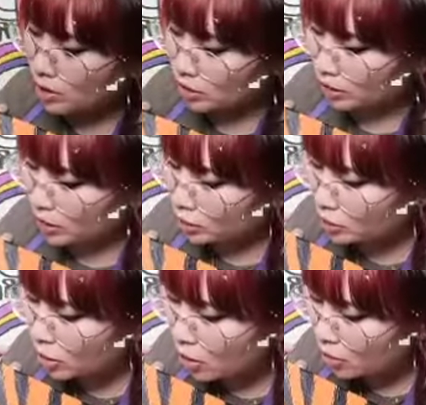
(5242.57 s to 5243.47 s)
let you
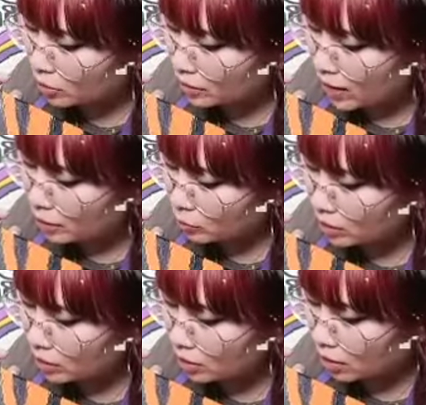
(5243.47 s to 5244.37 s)
know that
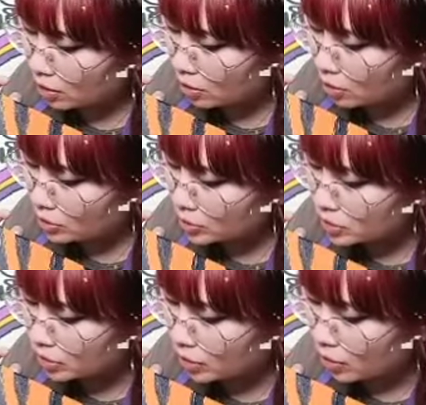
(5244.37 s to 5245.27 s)
we are
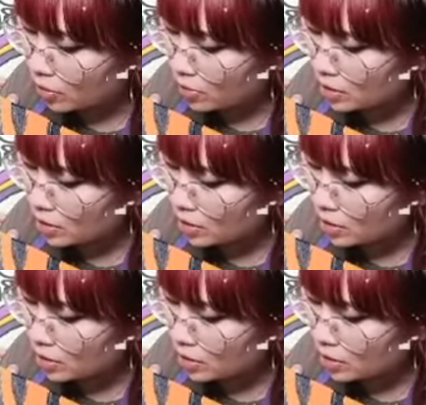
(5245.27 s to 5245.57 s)
also